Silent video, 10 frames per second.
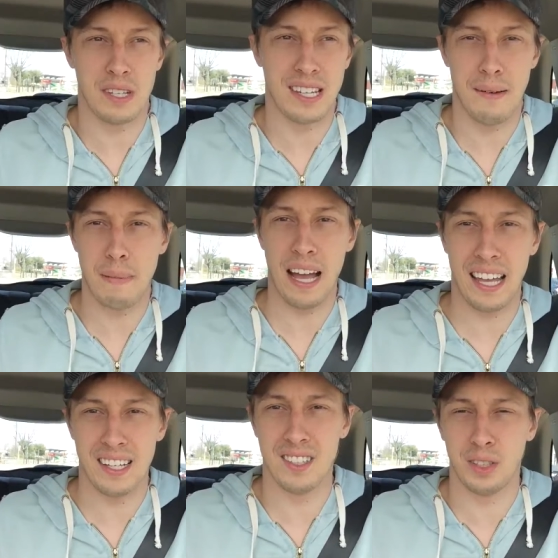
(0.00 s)
to step back
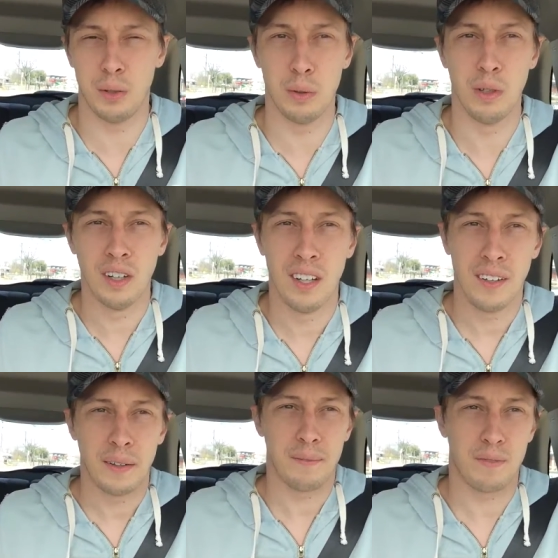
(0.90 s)
into
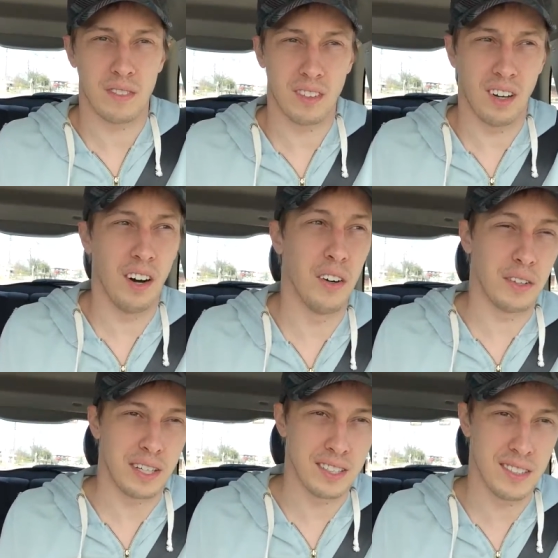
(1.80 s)
all
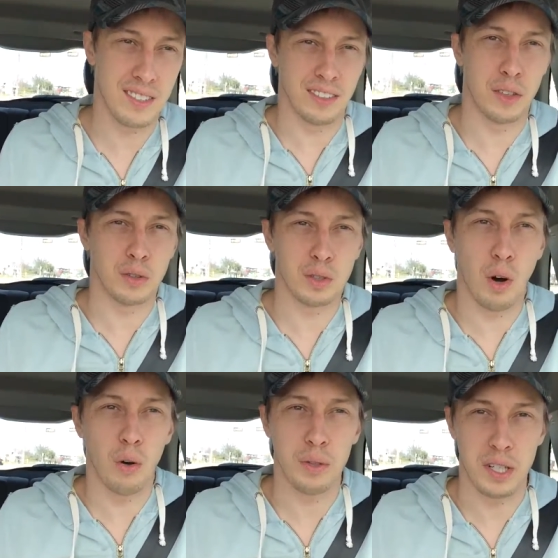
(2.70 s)
these little
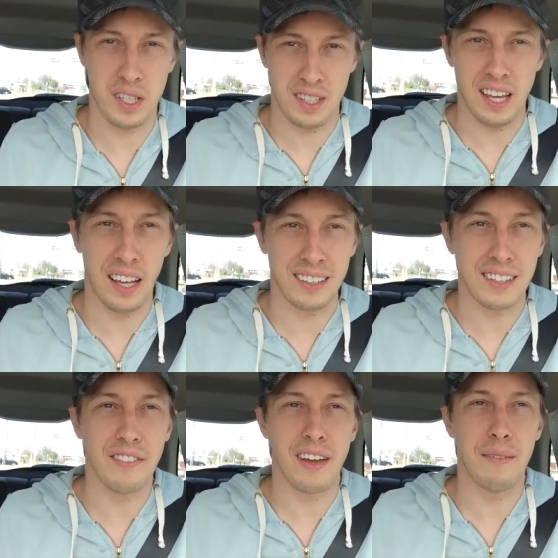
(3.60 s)
cultish
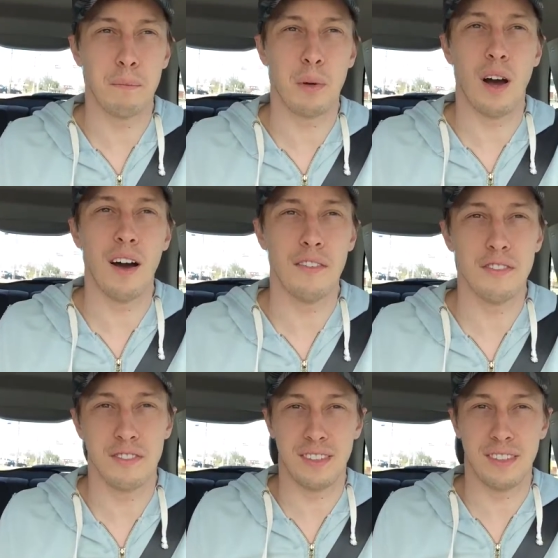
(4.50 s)
things of improv